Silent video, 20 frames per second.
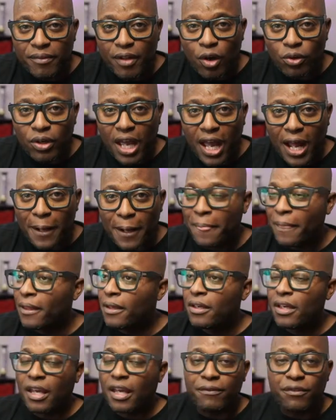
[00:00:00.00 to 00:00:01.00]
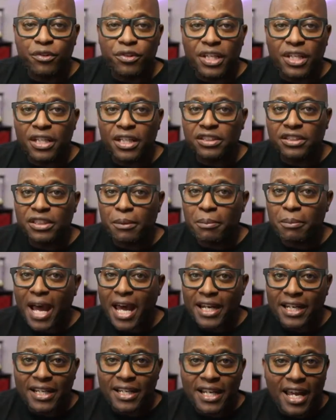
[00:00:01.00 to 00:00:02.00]
Okay. If you think of
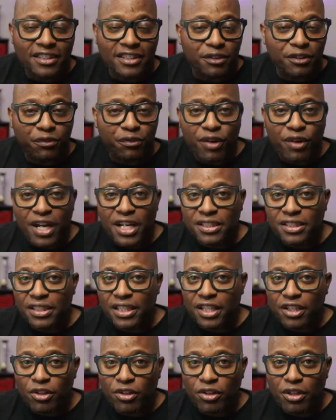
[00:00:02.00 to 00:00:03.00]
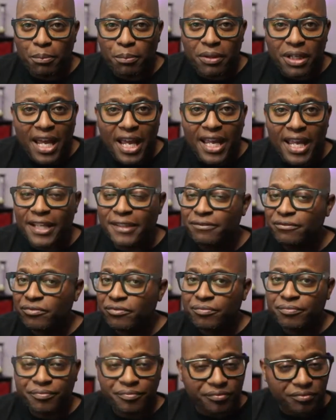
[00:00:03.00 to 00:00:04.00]
somebody that is afraid to get on a plane,
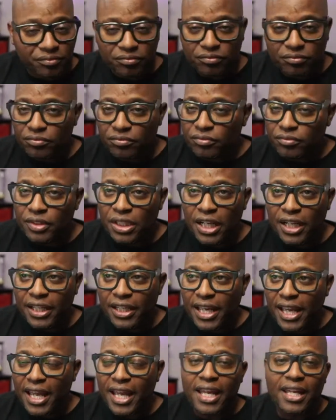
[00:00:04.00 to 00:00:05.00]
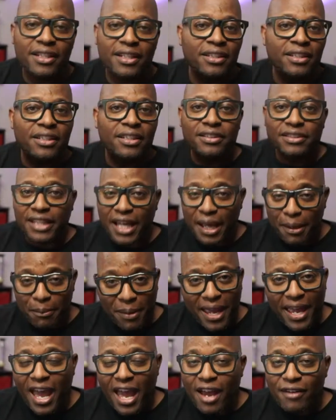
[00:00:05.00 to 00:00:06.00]
again, they
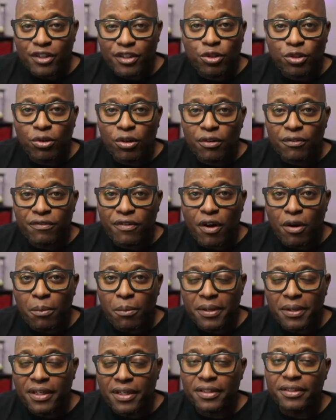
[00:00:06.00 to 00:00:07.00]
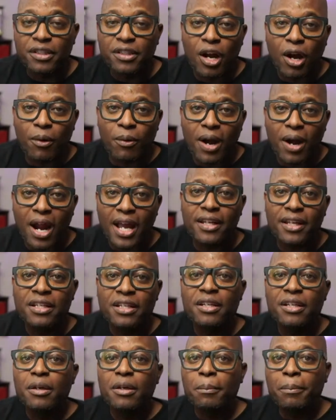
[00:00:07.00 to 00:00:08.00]
may have agoraphobia. All right.
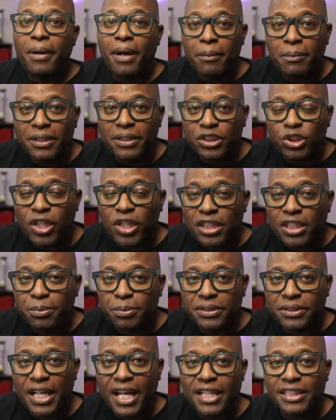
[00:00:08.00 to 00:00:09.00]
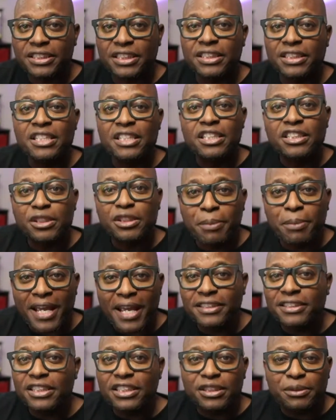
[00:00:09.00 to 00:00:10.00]
Public transportation,
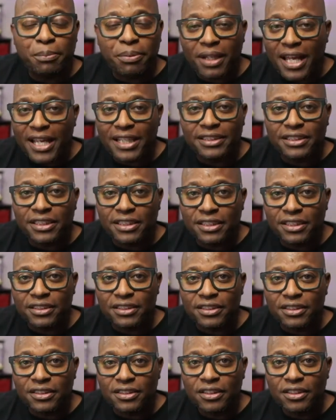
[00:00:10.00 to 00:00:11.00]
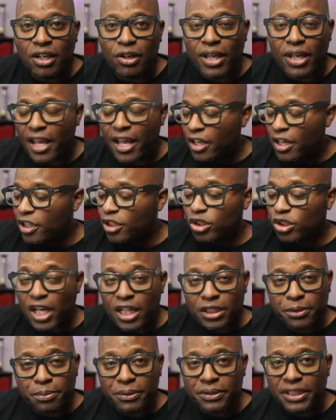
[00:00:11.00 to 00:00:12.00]
spaces, places. Okay.
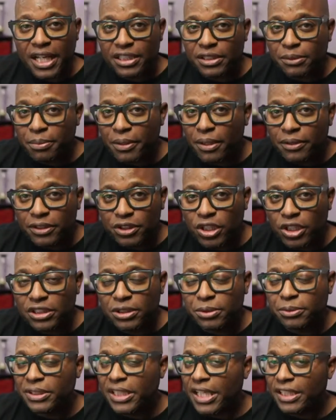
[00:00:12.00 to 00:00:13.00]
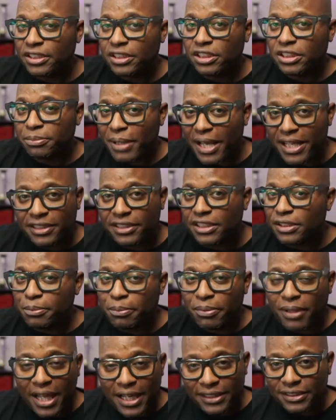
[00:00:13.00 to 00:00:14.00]
Transportation, public transportation, spaces,
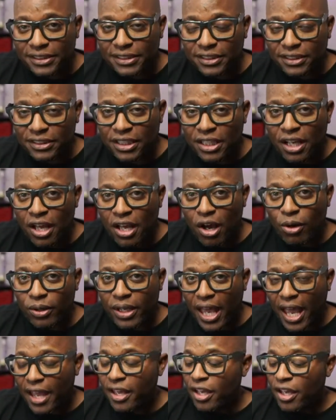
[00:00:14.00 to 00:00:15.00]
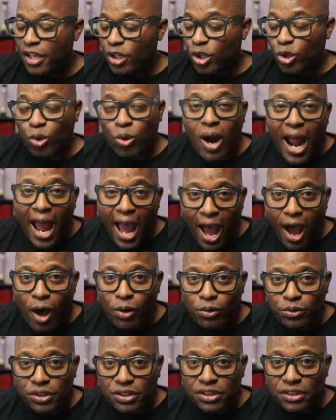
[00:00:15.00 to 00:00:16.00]
places. Okay.
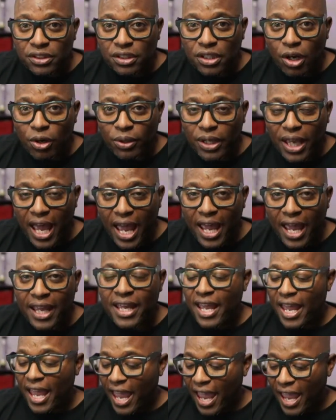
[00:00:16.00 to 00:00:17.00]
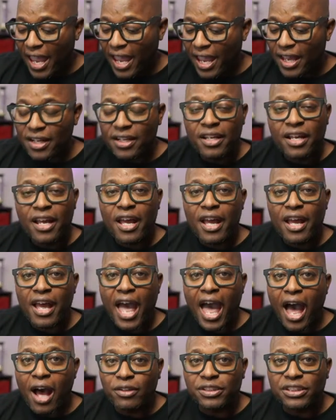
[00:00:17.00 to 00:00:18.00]
Crowds. Okay. And
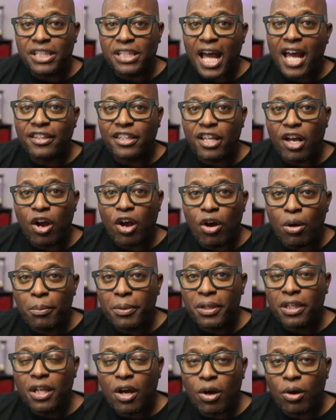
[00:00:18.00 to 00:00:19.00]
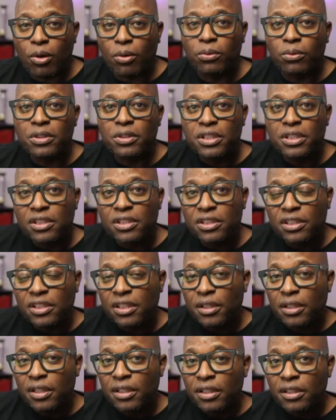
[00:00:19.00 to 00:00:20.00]
outside the home alone.
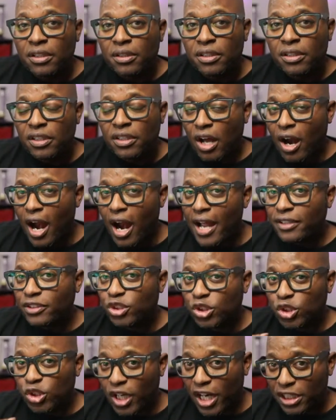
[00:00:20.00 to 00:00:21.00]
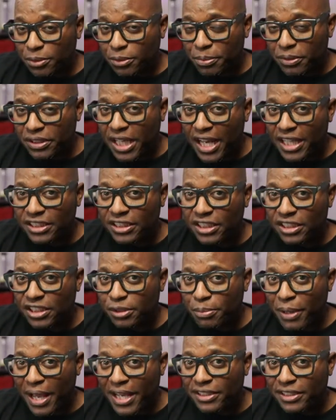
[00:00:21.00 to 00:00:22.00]
All right. Transportation,
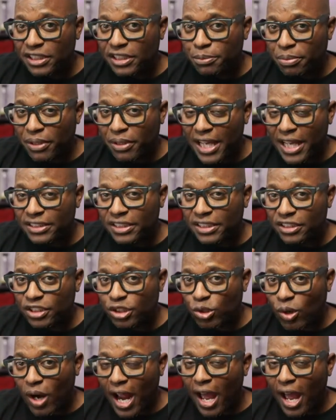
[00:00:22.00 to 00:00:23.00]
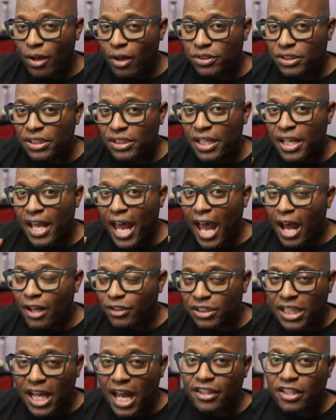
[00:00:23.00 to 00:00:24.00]
spaces, places, crowds,
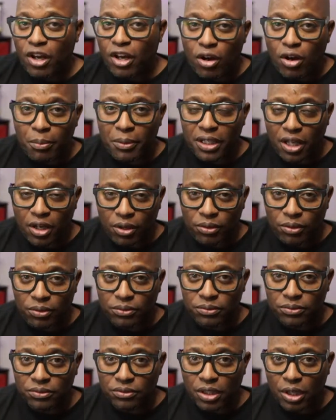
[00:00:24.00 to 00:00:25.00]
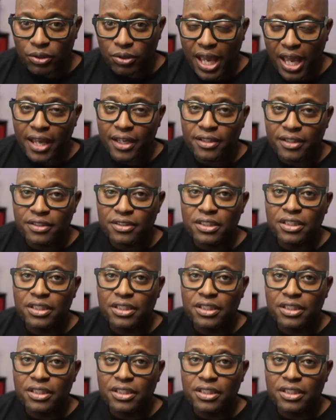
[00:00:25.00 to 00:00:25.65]
outside the home alone. Okay.